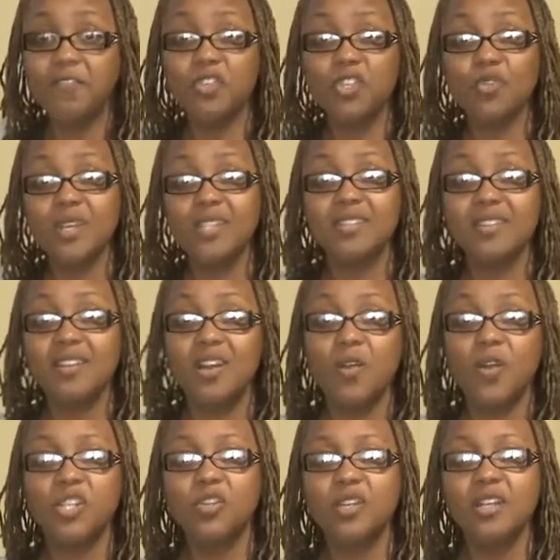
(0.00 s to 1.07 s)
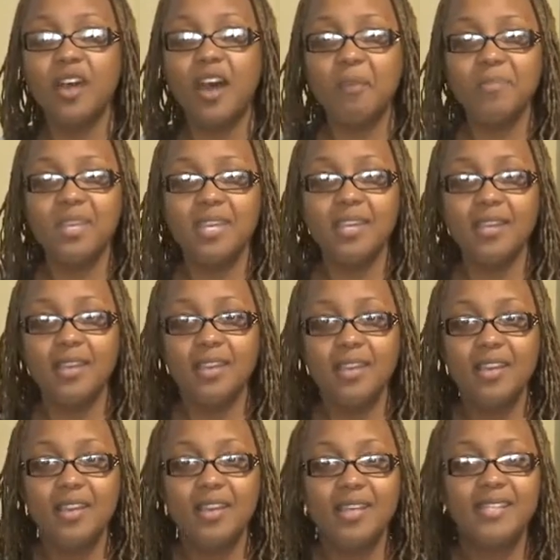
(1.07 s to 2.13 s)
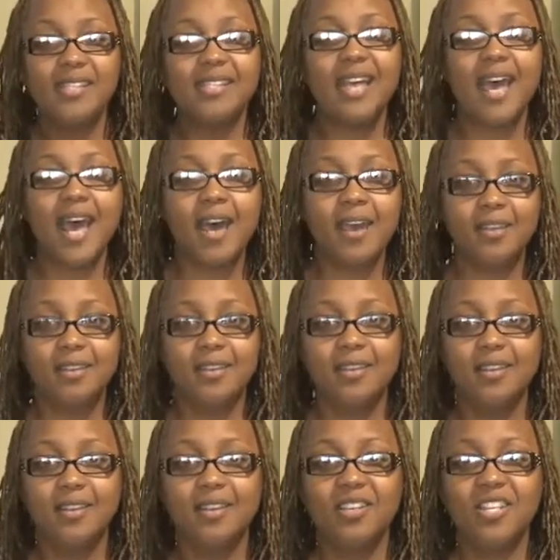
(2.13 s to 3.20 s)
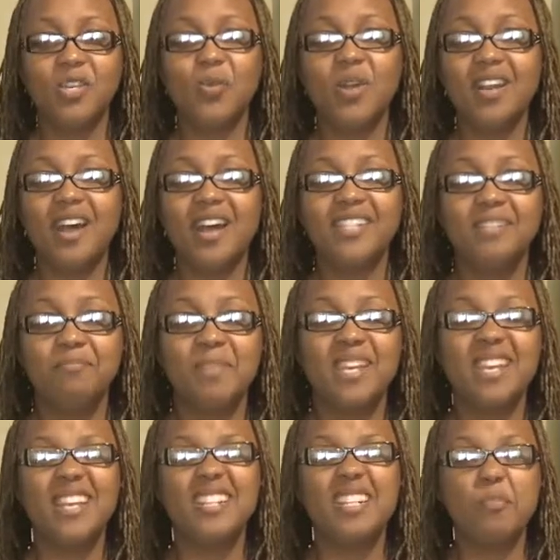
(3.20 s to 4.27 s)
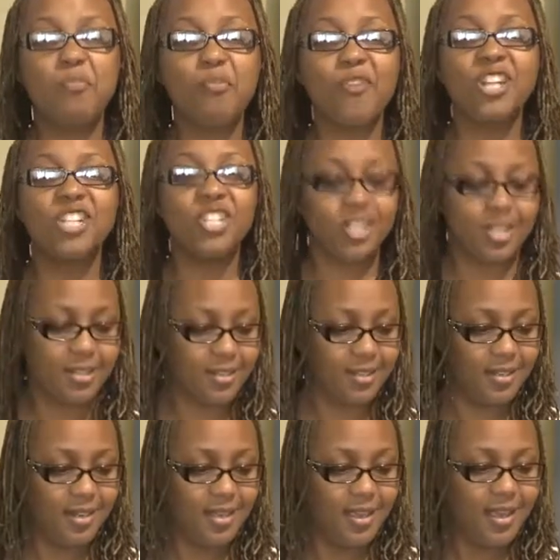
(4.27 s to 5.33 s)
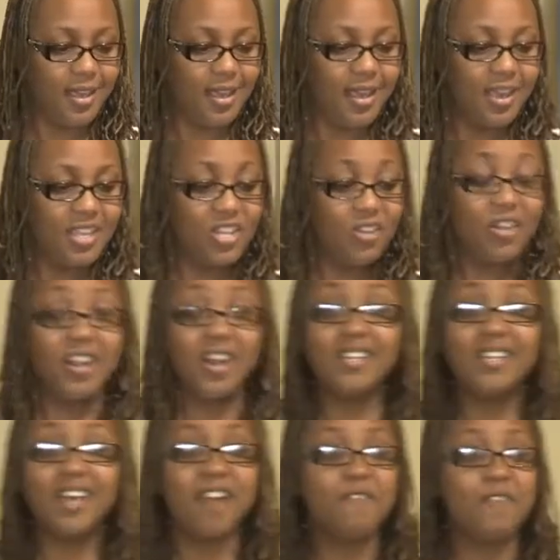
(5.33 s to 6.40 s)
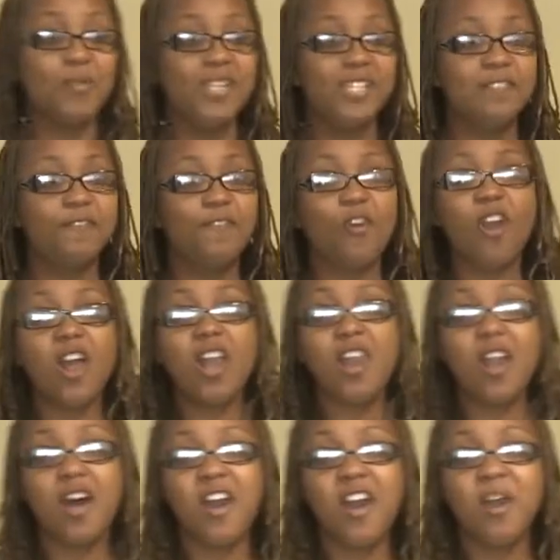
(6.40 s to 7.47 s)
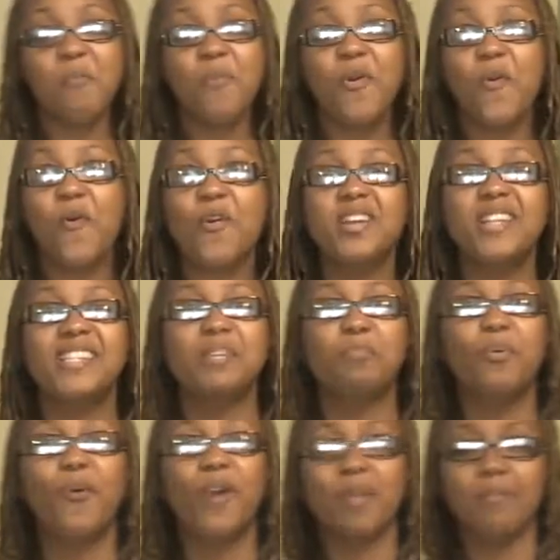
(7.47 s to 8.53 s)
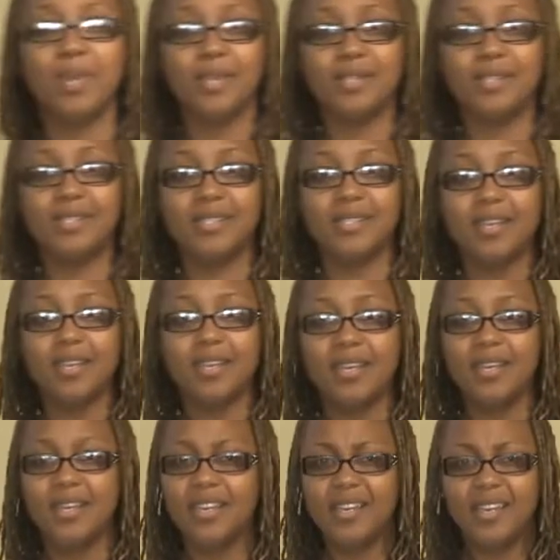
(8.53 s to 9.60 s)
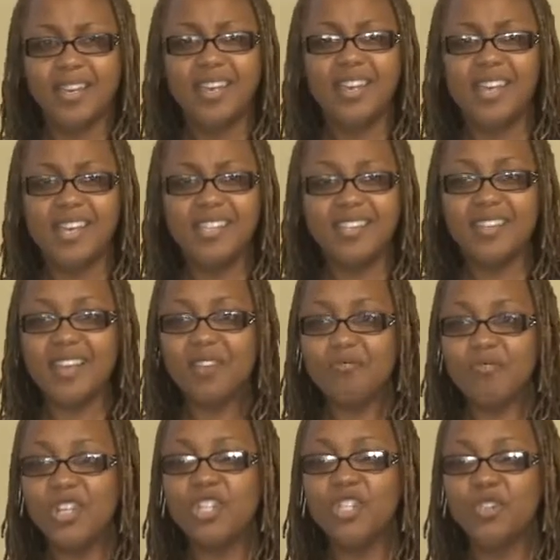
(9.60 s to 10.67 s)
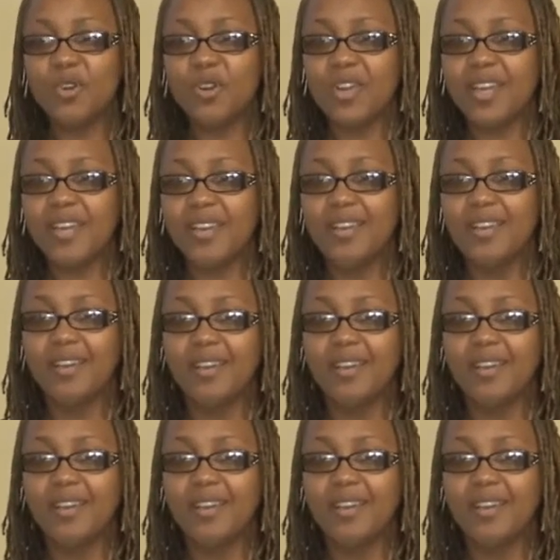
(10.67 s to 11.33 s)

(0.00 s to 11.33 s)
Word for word: if you trust in the Lord, you'll not be sad. You will not be in depression. You'll not have reason for alarm or disappointment. Isn't that reassuring?